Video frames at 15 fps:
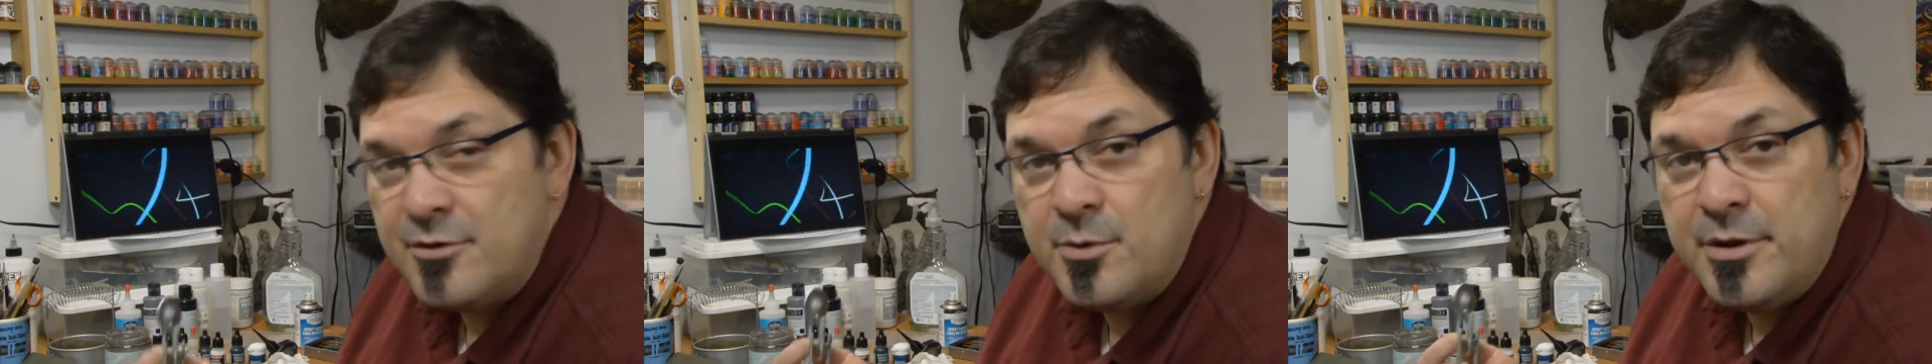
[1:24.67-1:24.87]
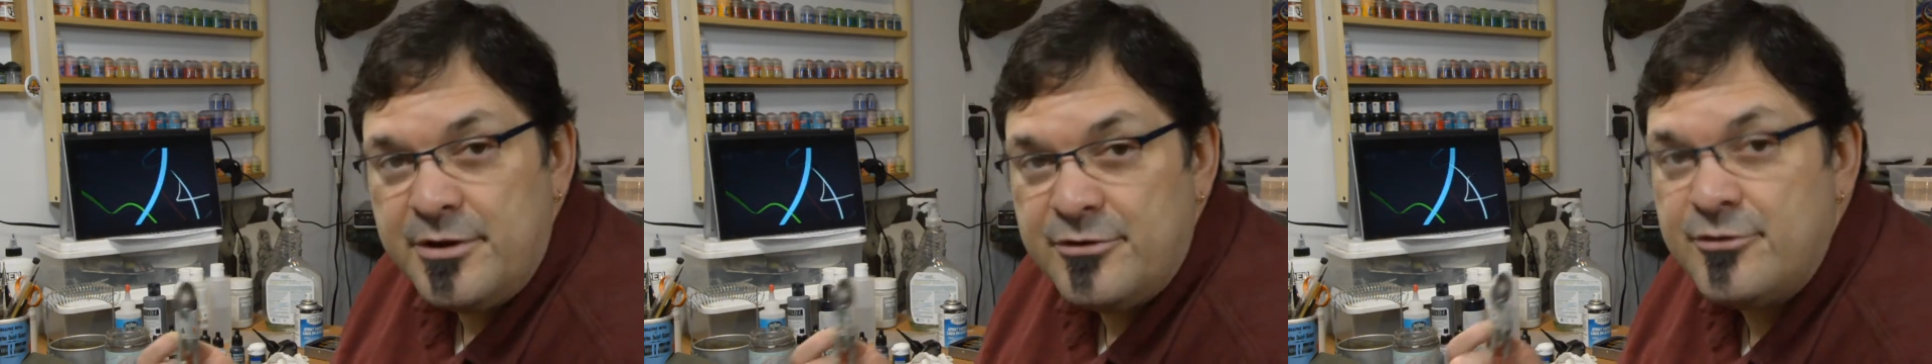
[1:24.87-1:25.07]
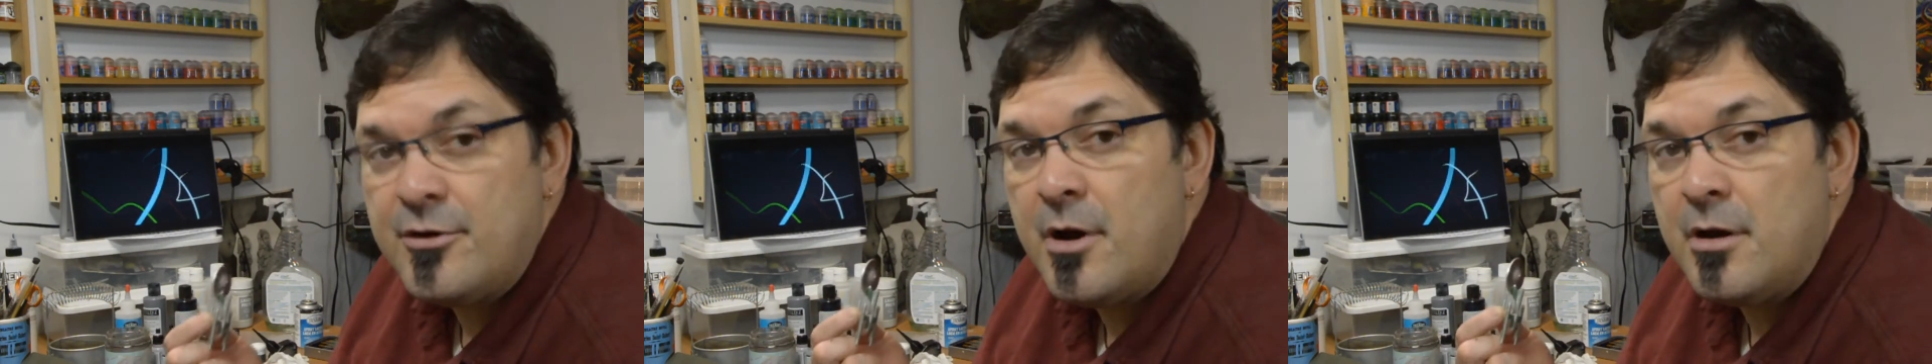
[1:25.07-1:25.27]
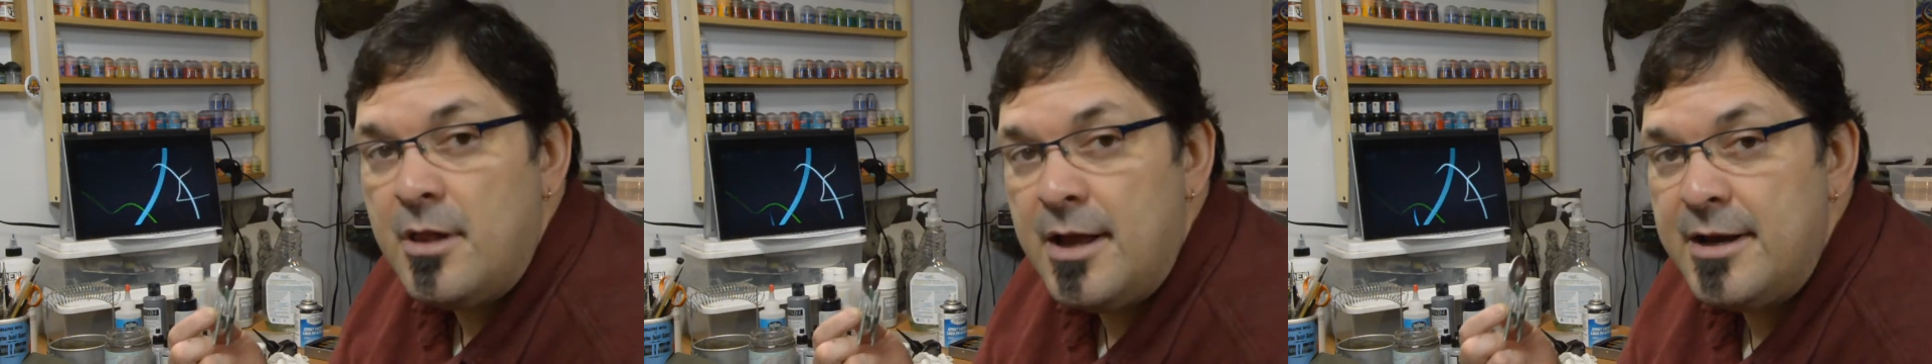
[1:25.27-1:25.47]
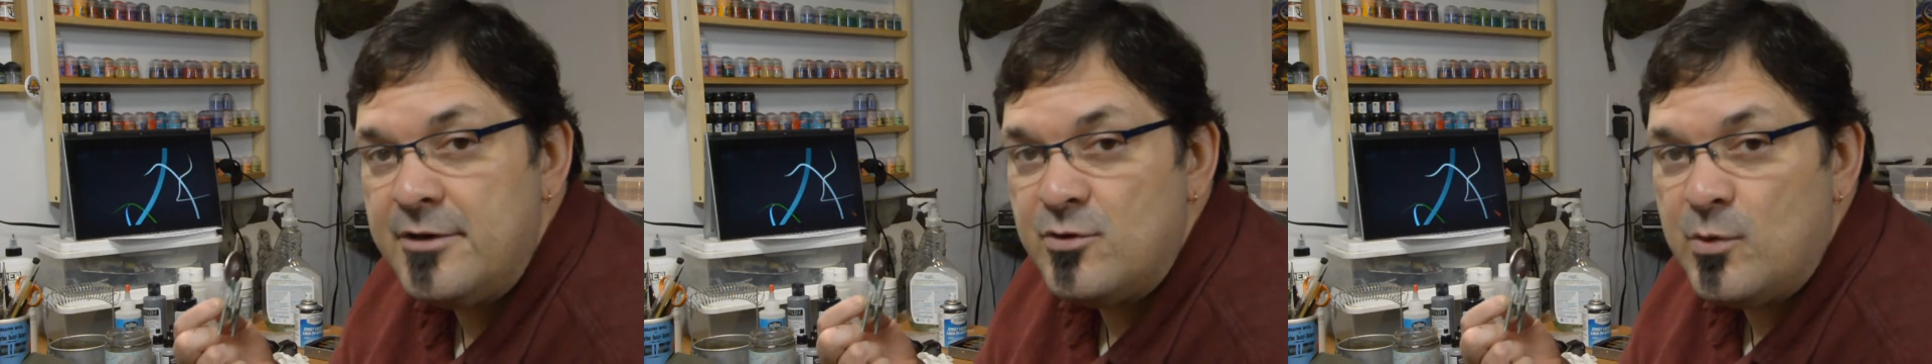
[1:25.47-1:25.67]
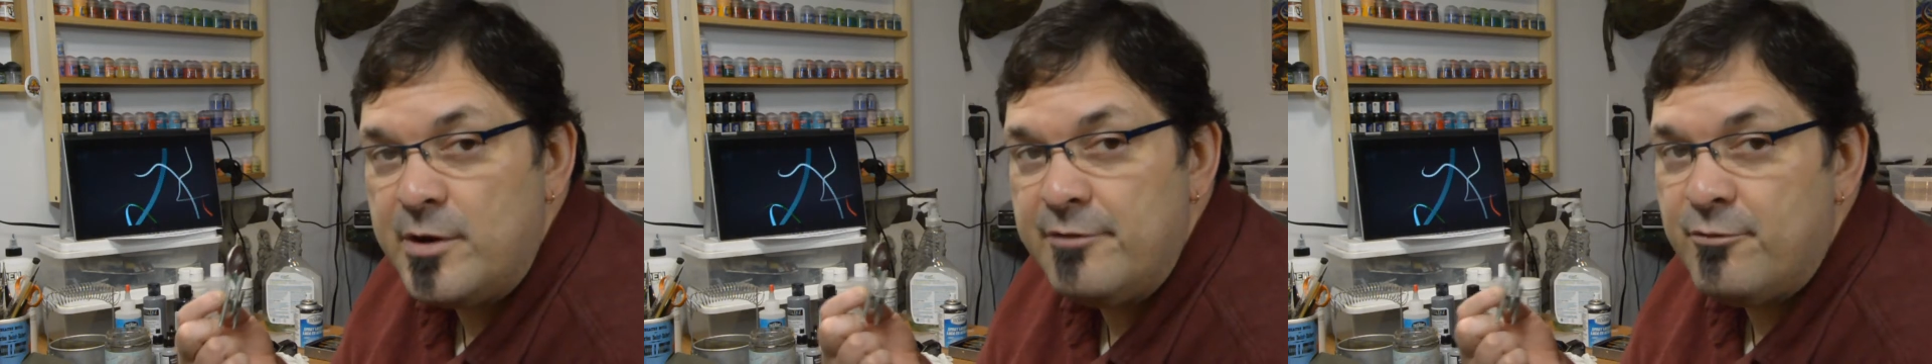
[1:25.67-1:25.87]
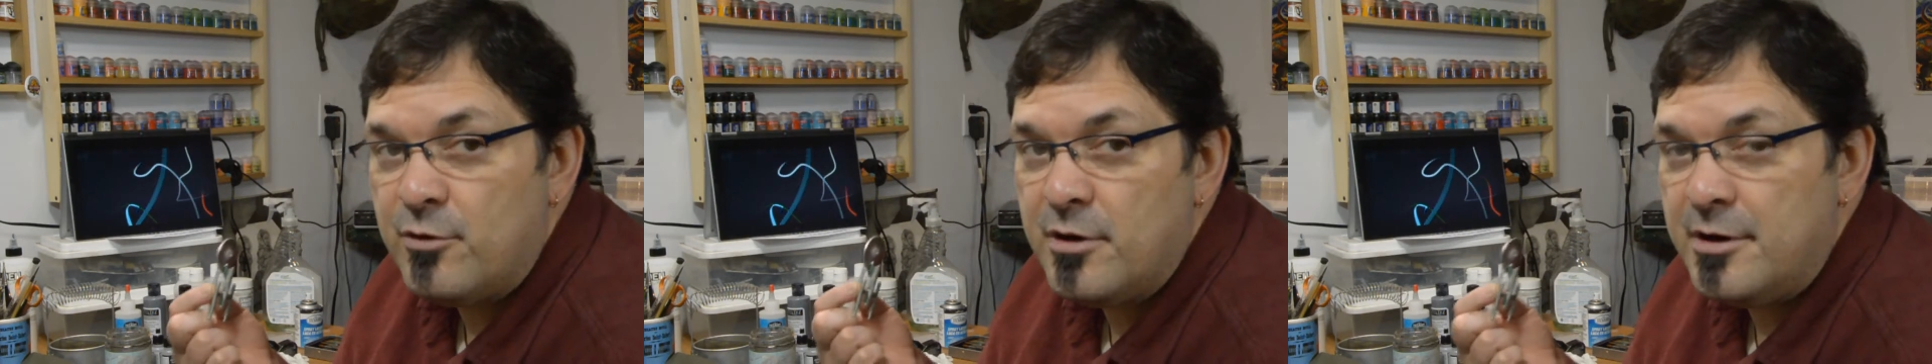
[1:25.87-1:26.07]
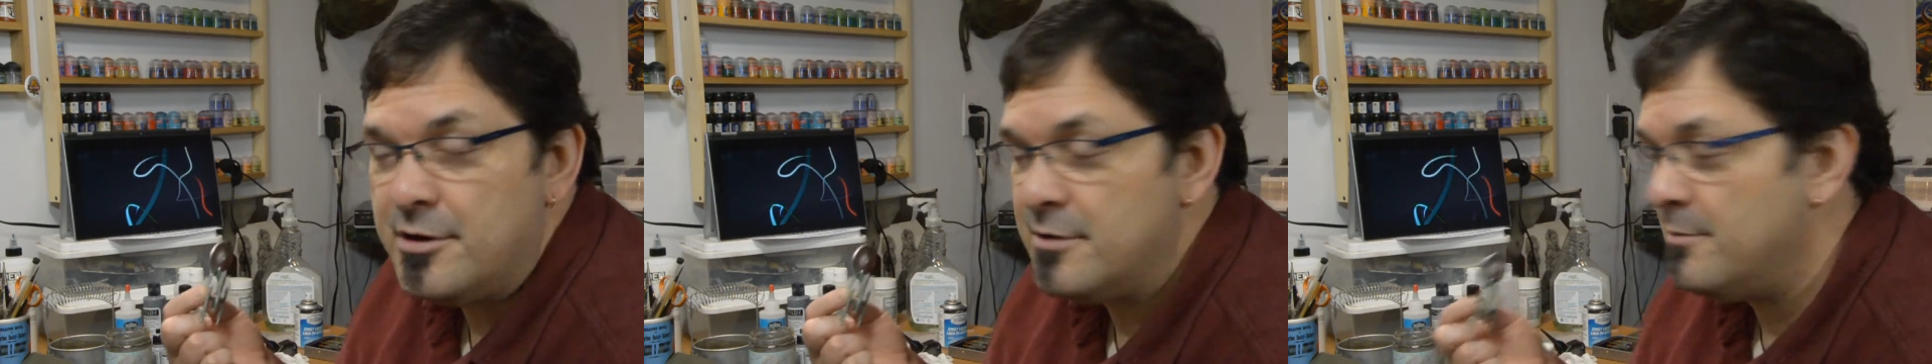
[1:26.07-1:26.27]
They're really Starline
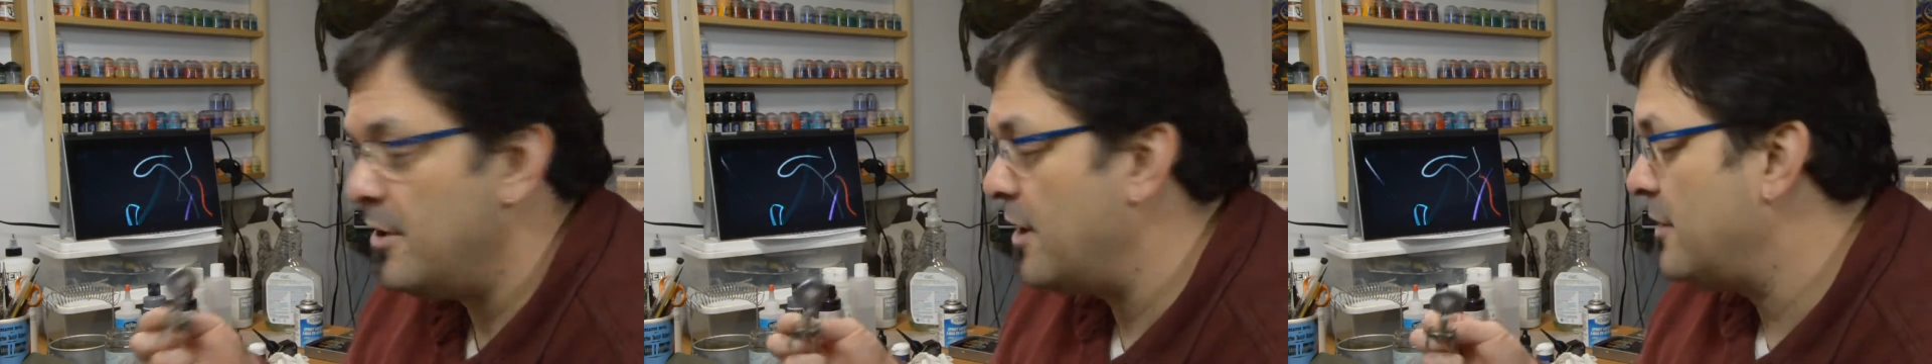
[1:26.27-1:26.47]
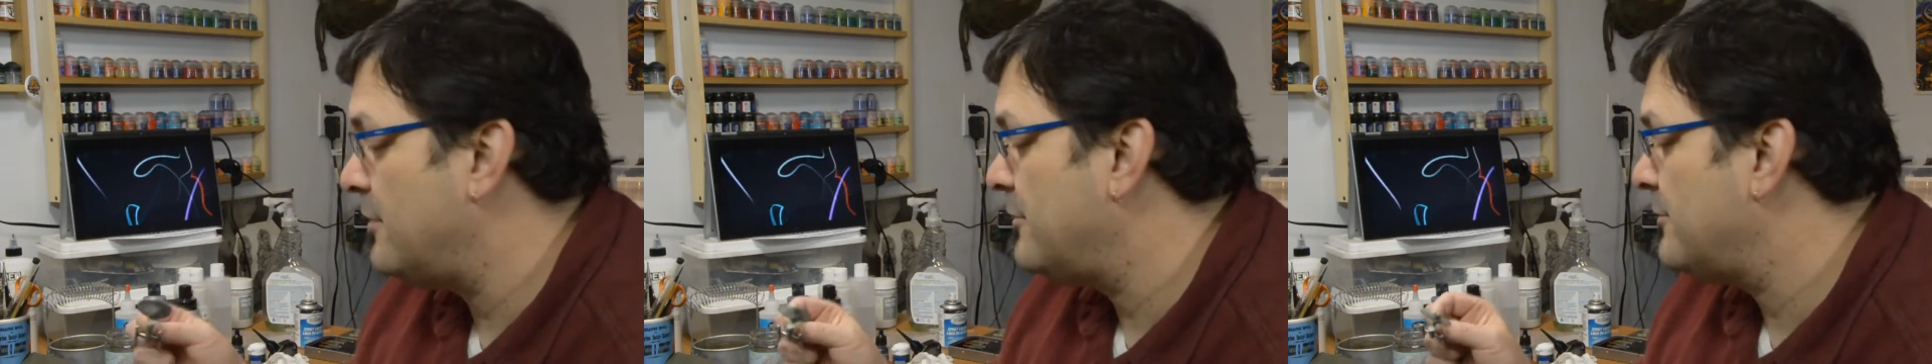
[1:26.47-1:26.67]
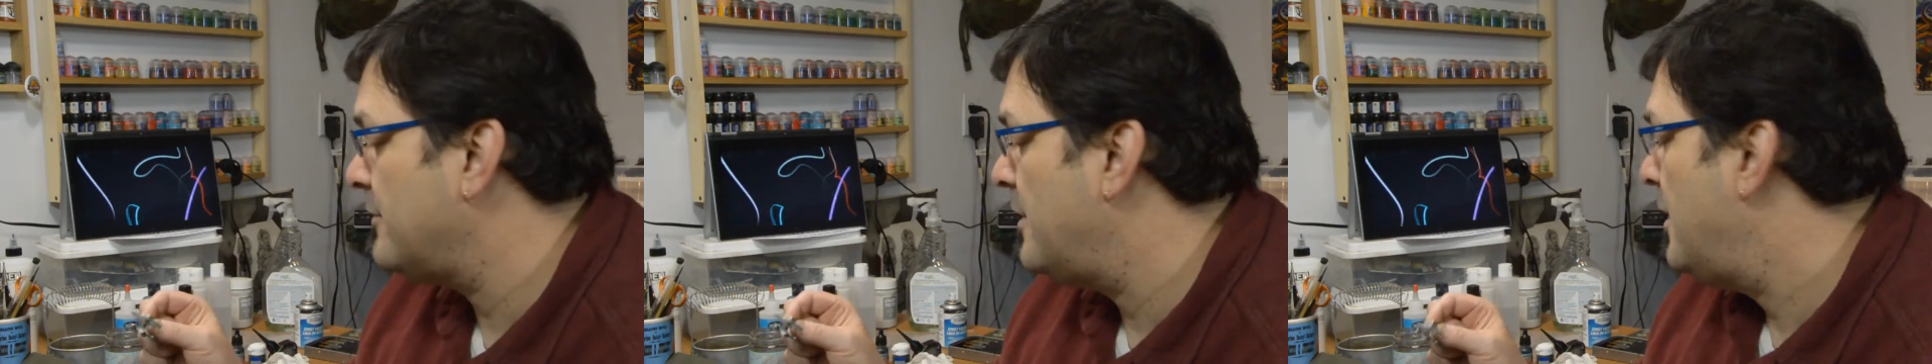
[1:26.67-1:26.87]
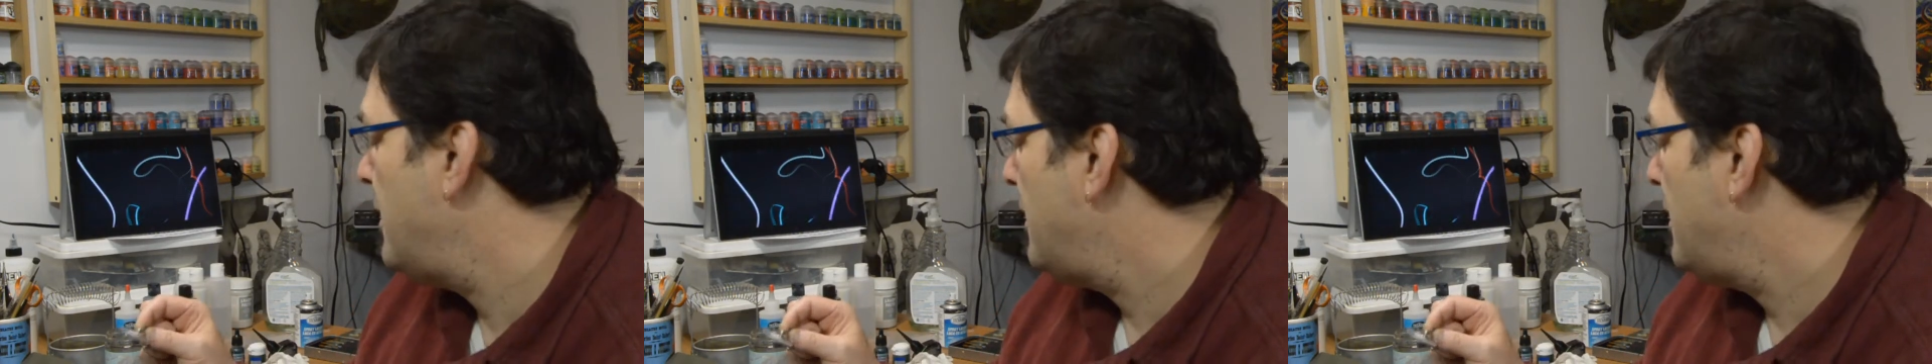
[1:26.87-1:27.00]
2400 models